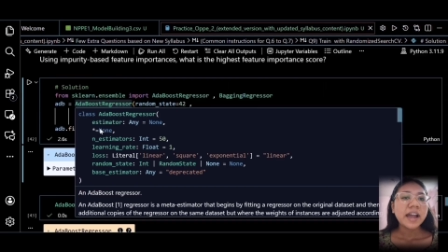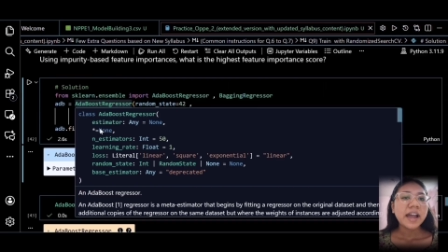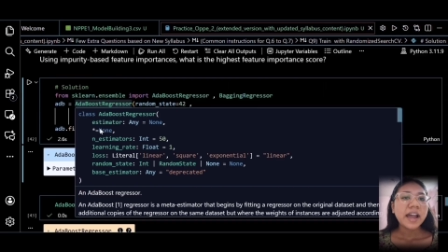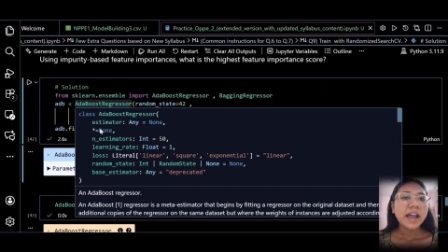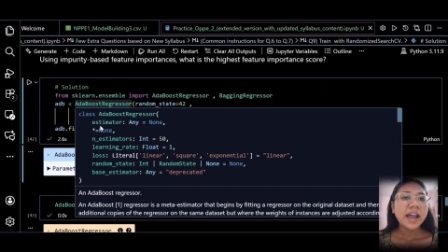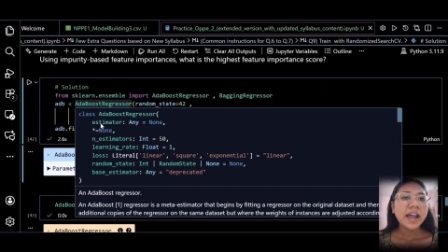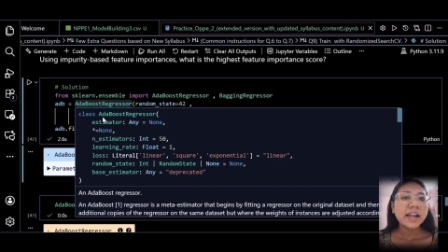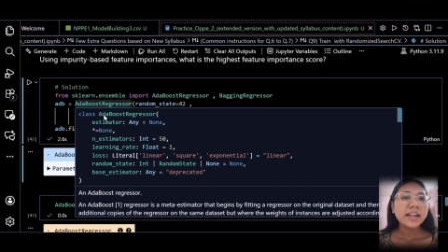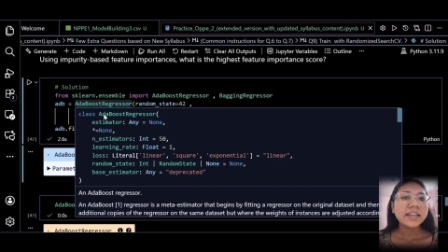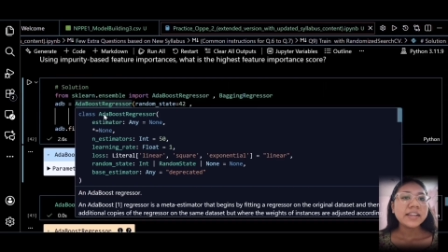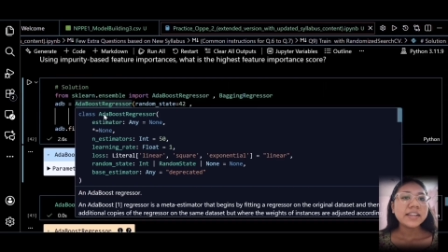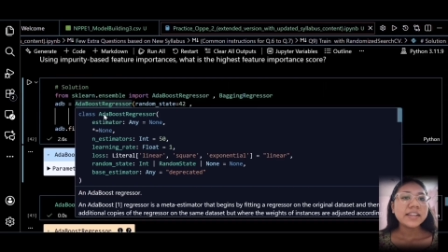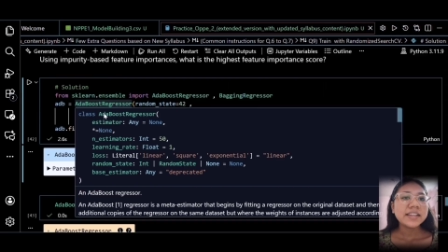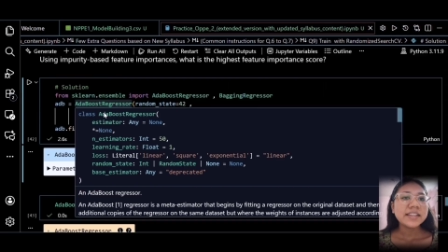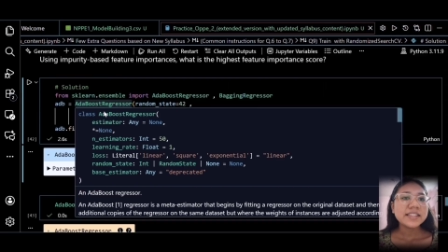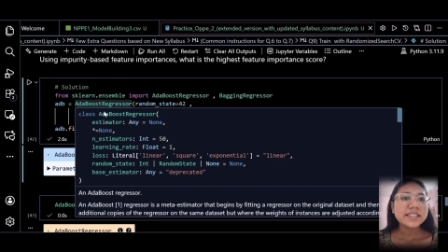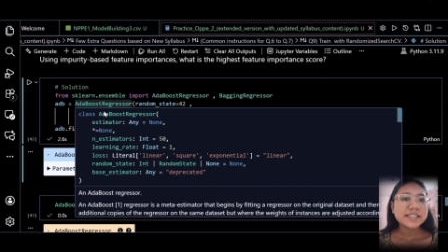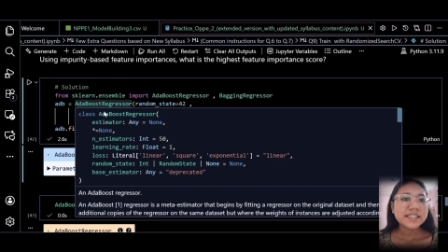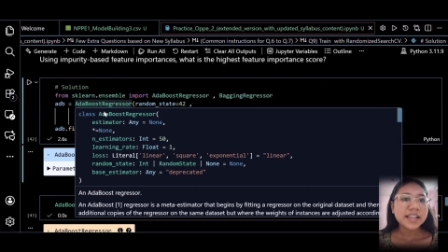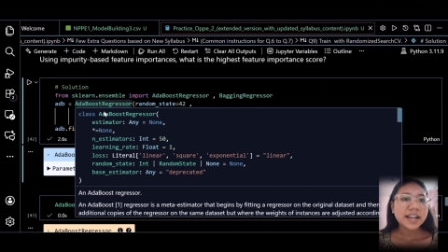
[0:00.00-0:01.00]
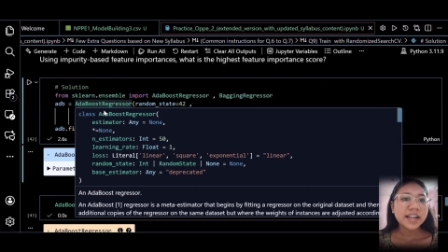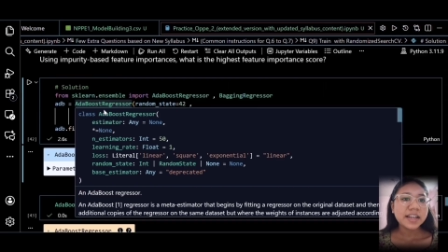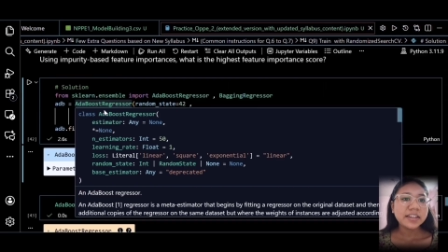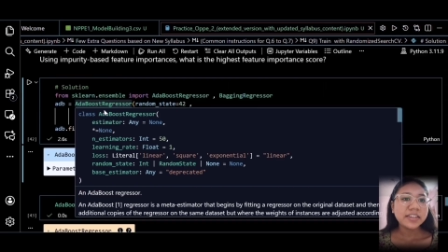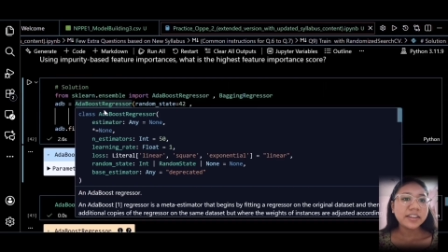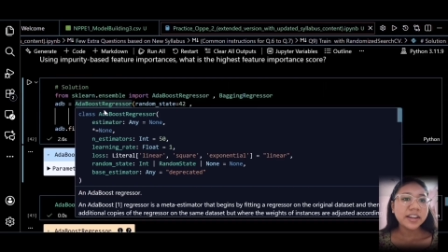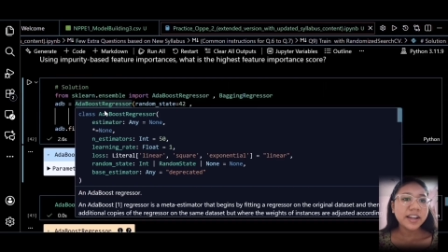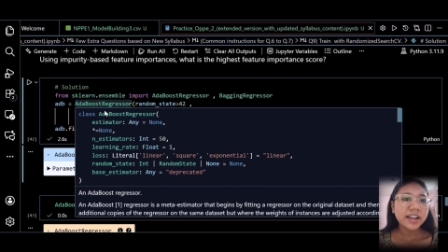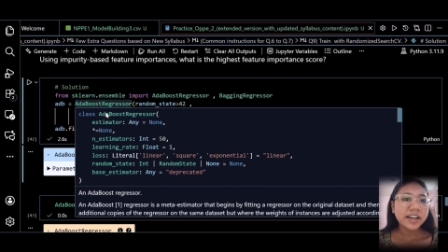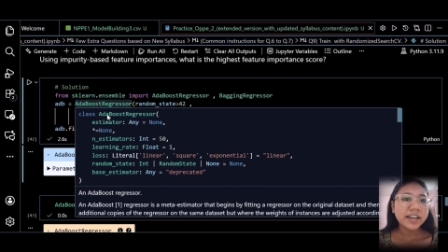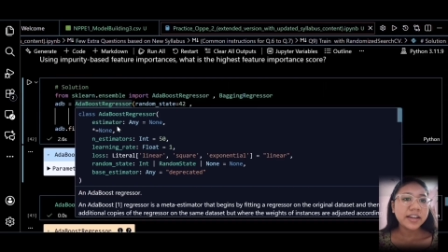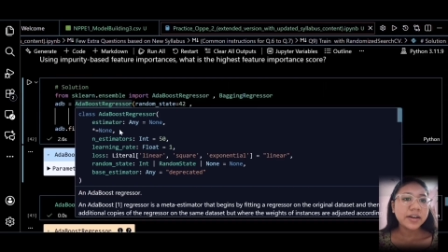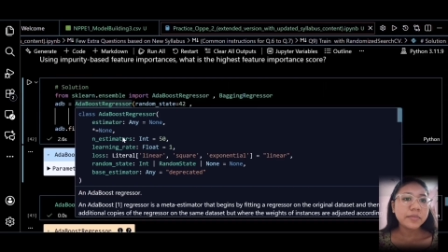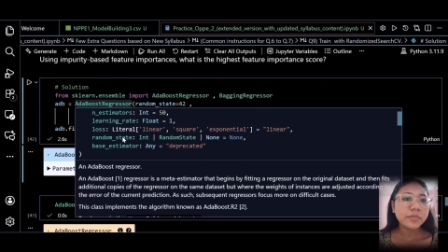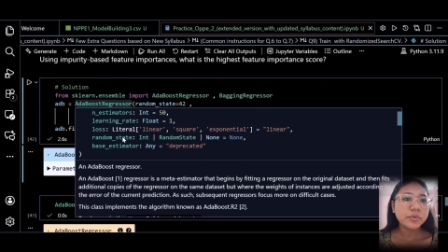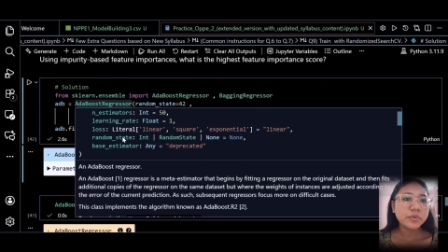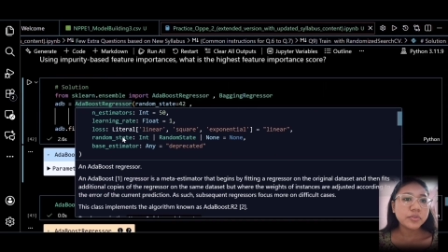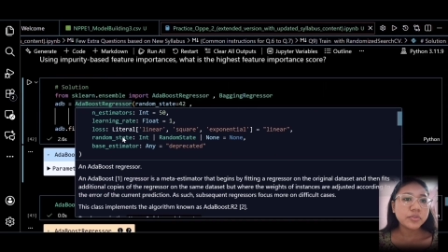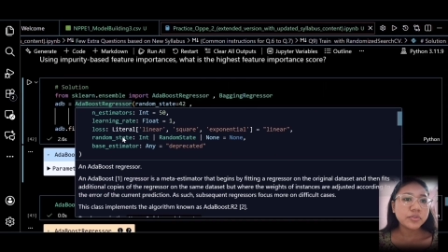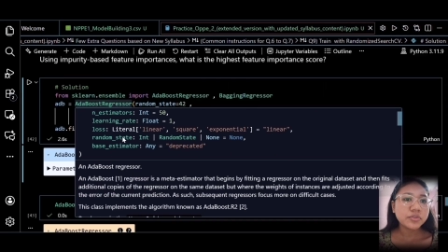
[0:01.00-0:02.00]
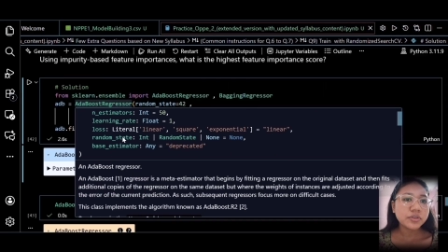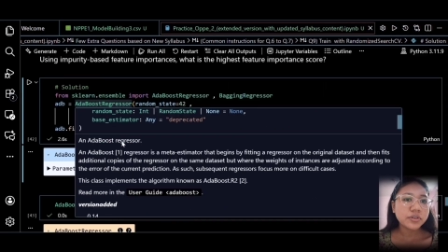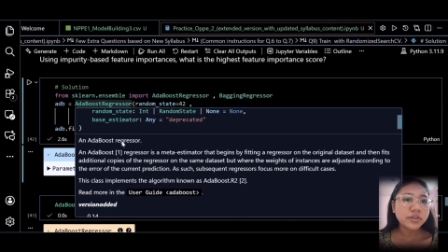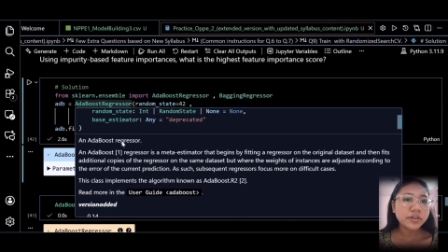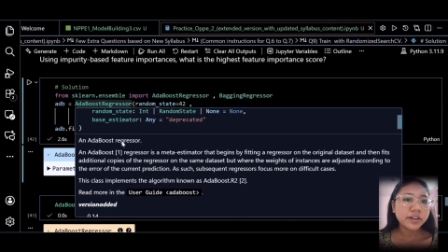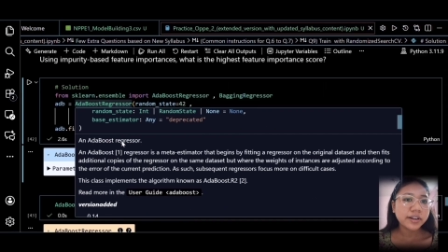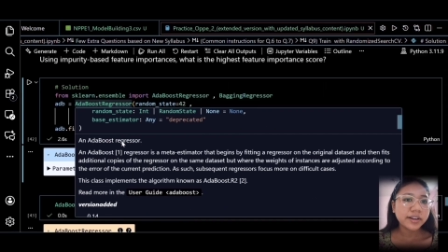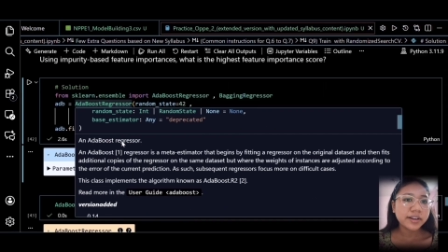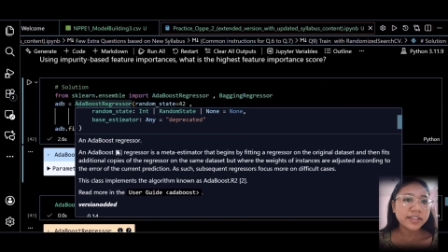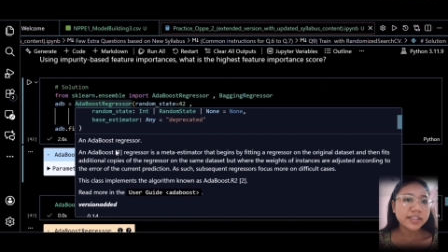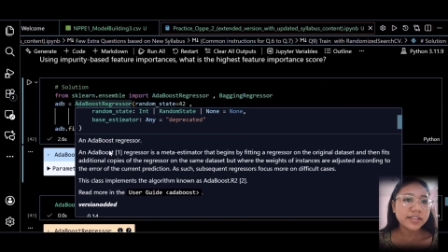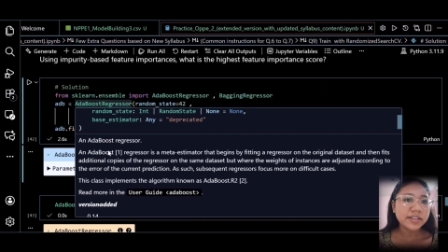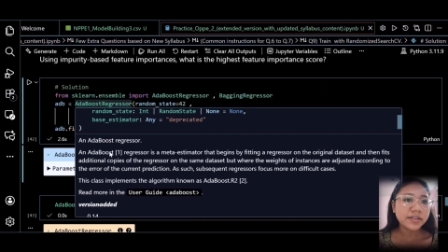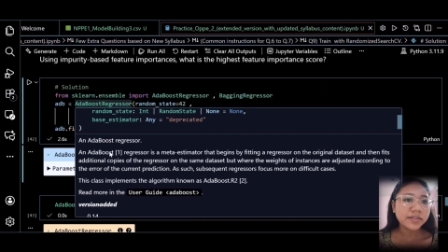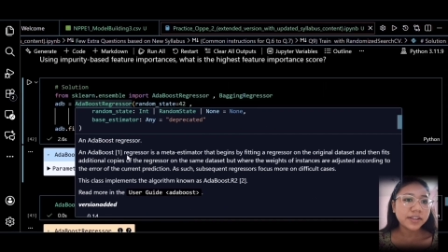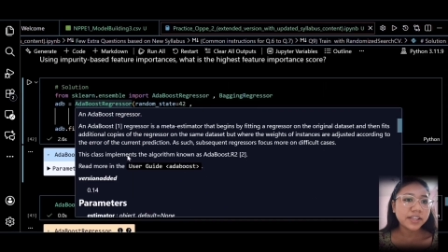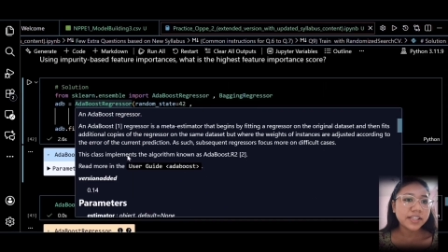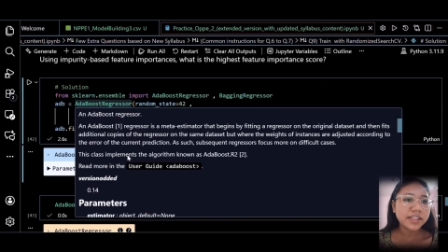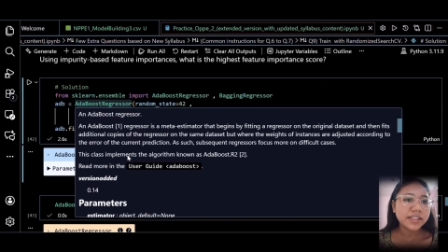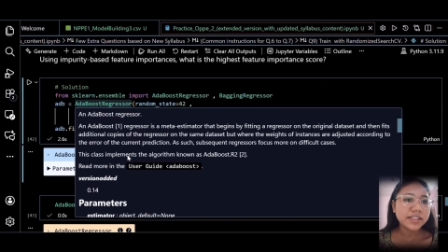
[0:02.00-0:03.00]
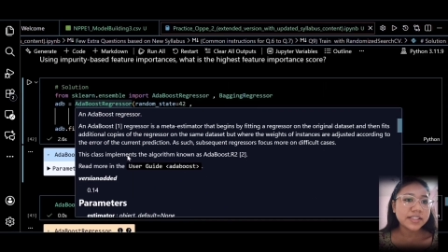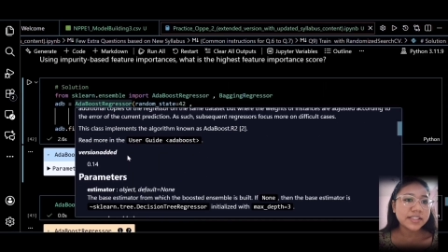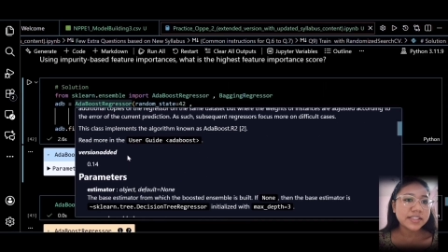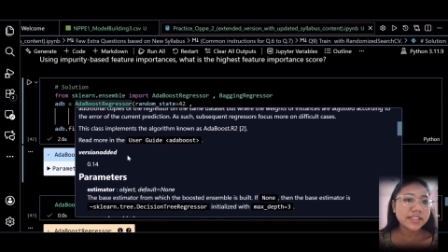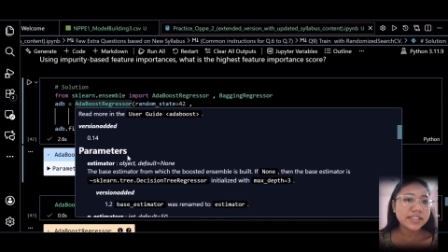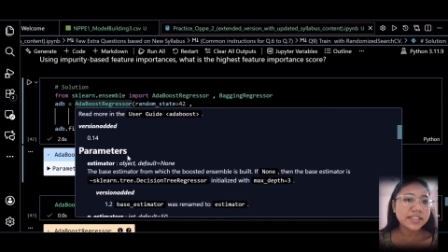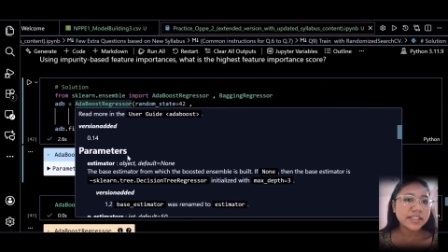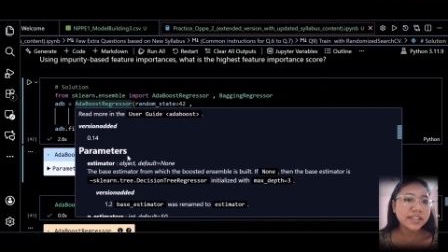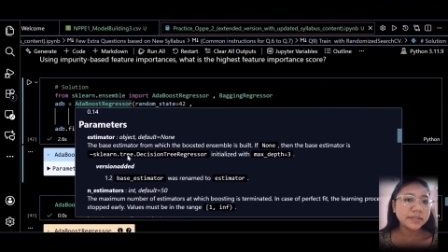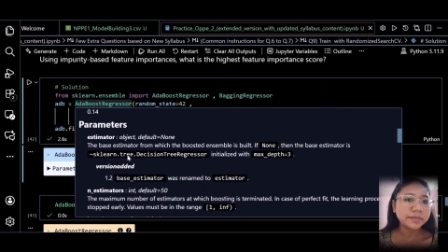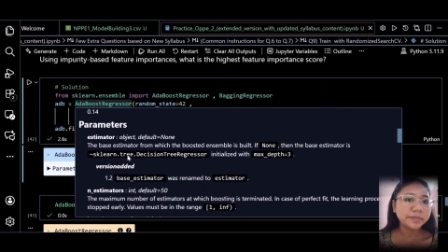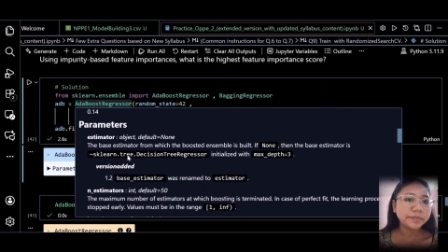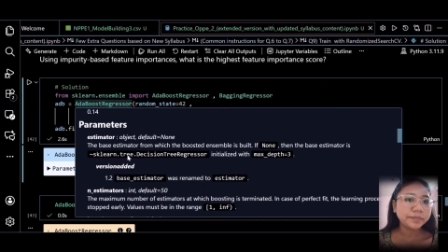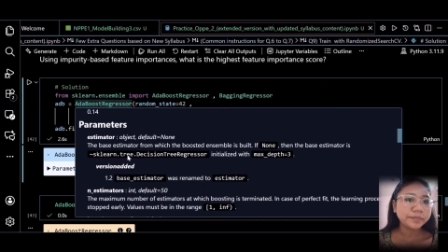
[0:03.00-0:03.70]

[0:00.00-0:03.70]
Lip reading: and inside the ADA boost regressor we can see